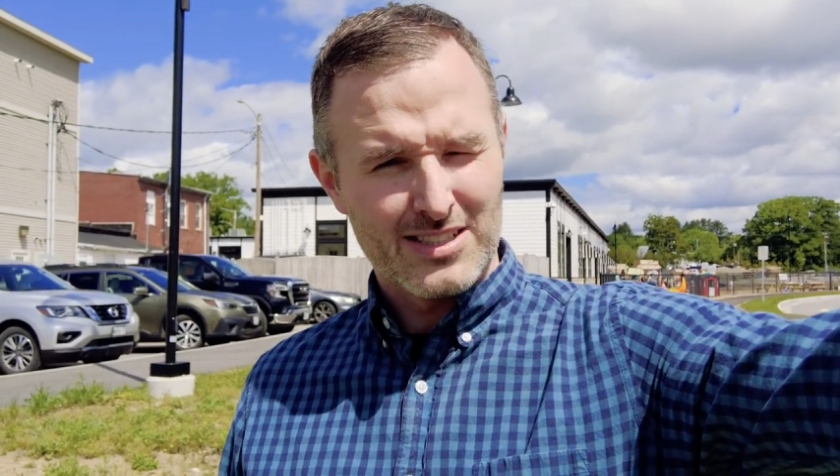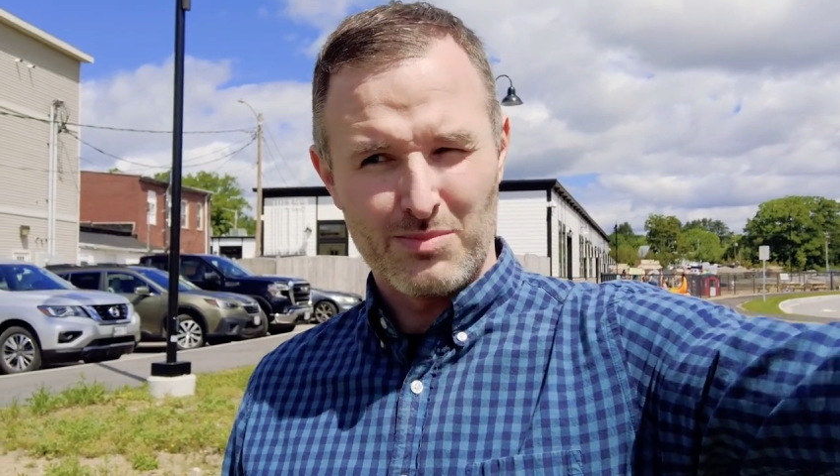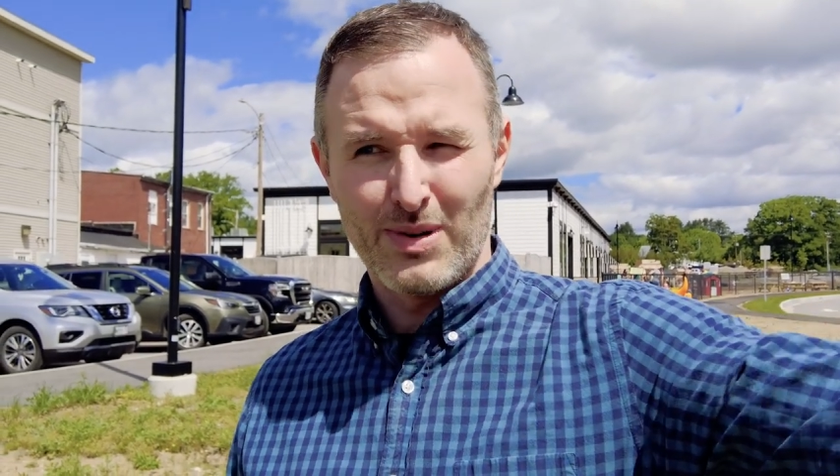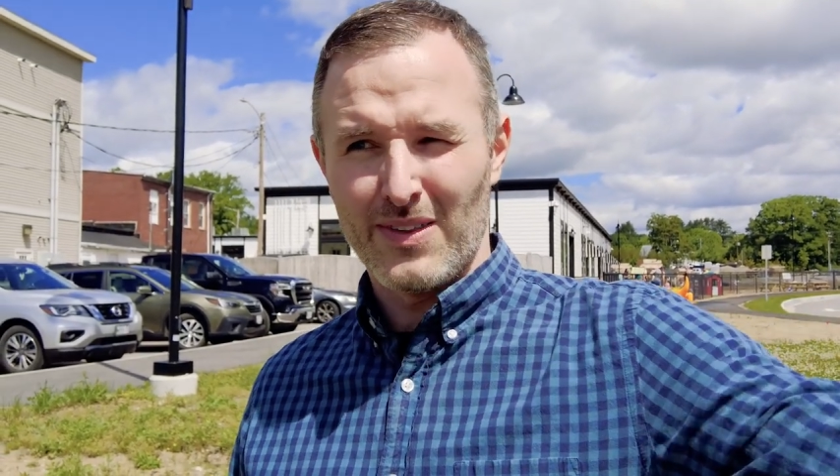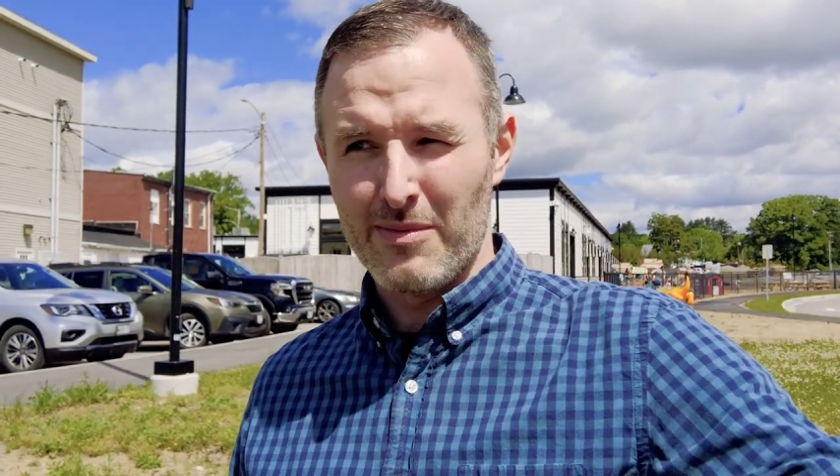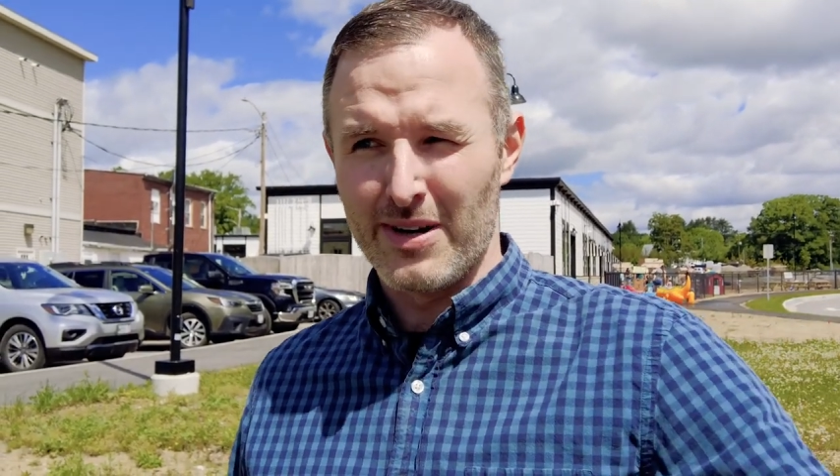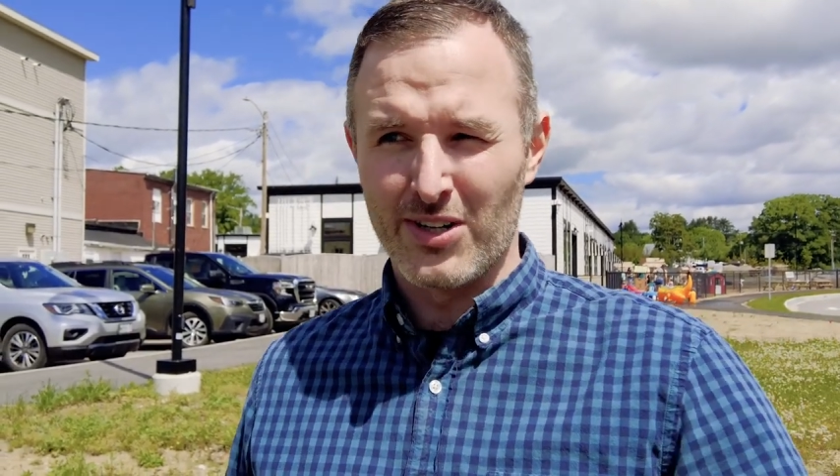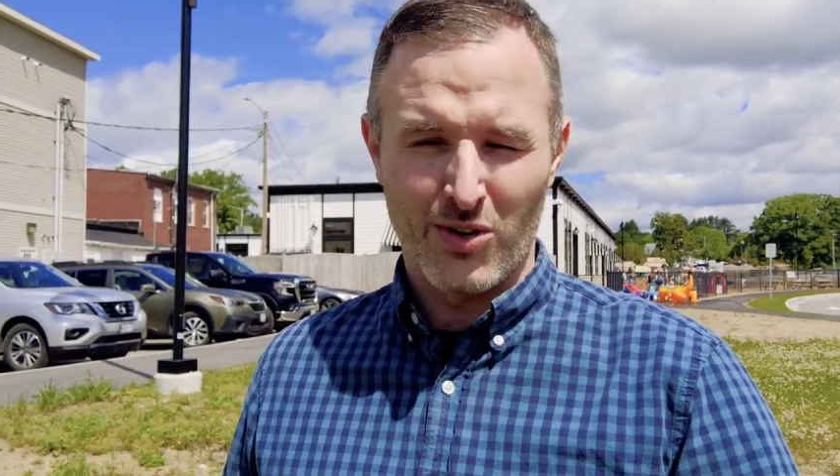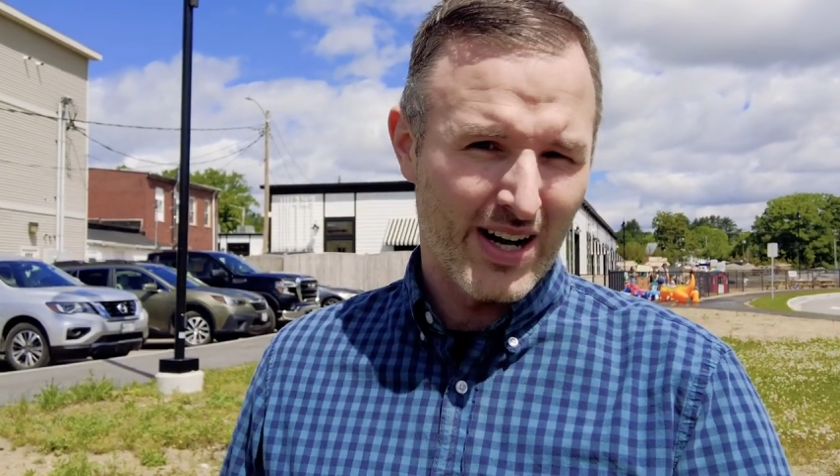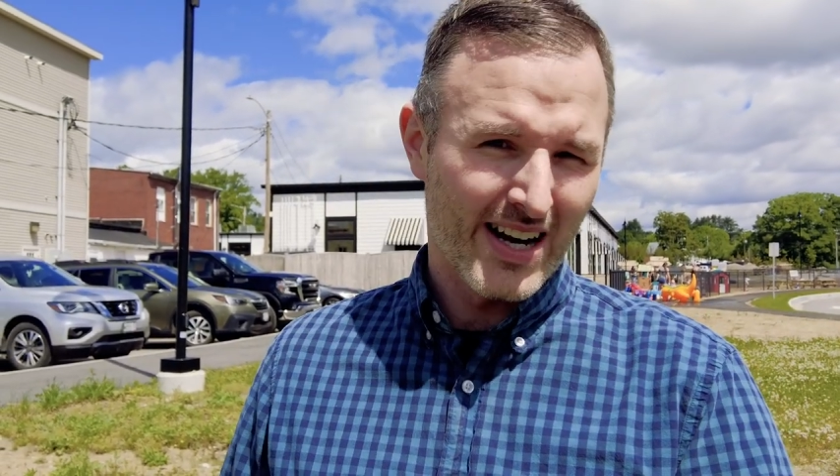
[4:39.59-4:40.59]
to bring them
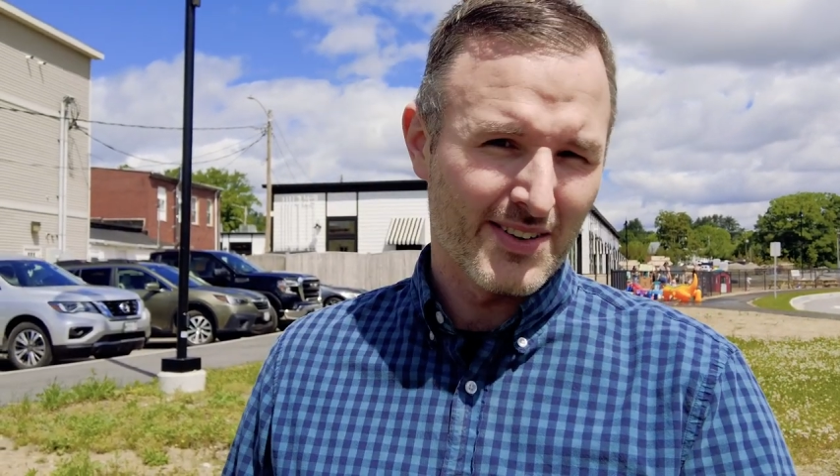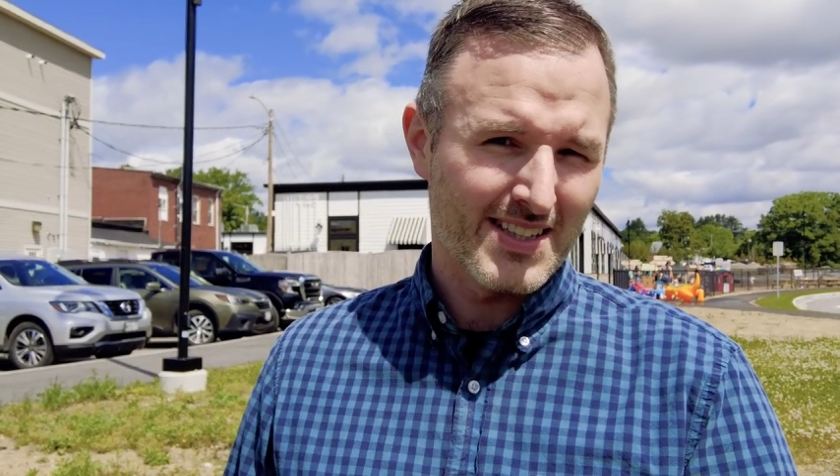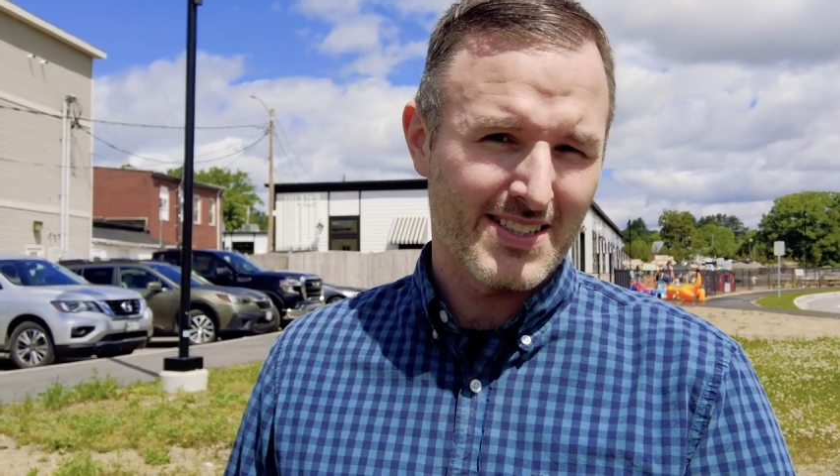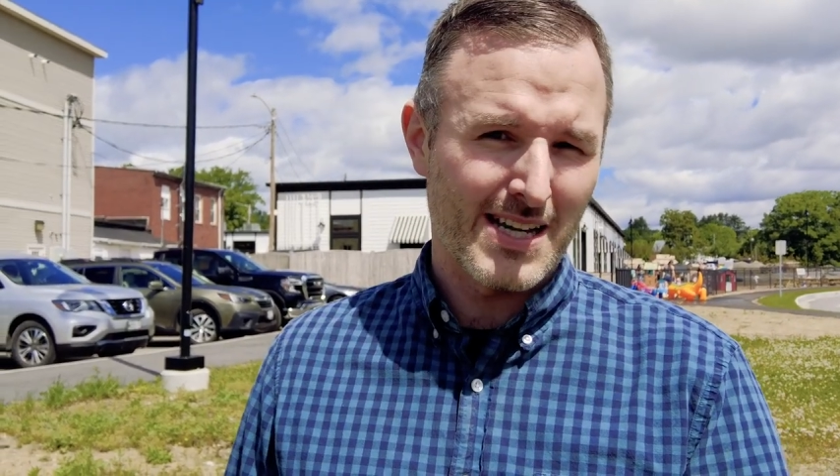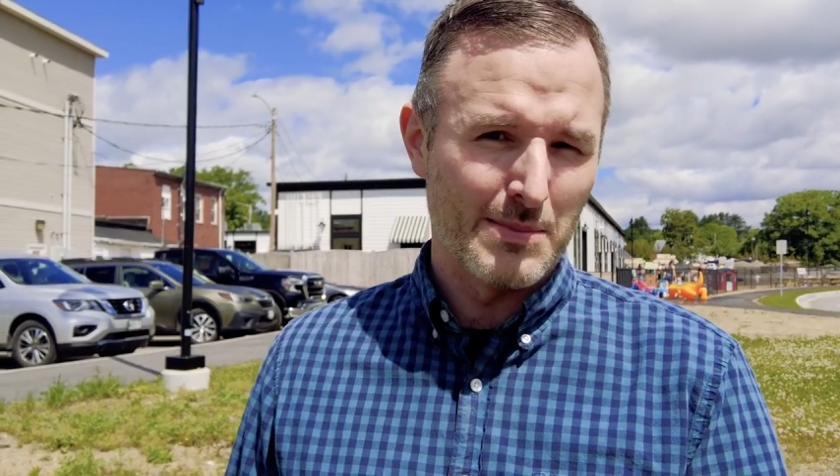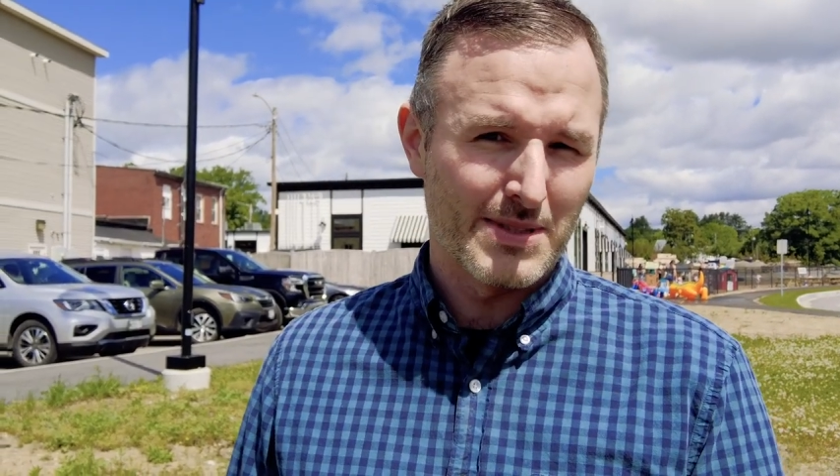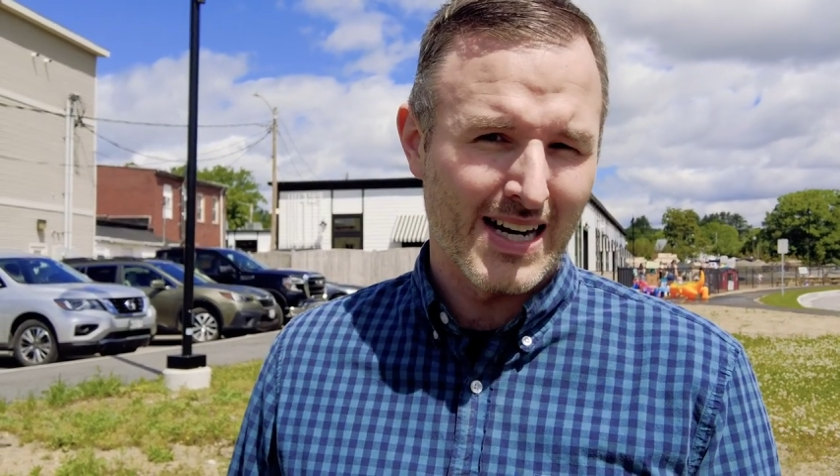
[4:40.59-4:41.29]
underground at the same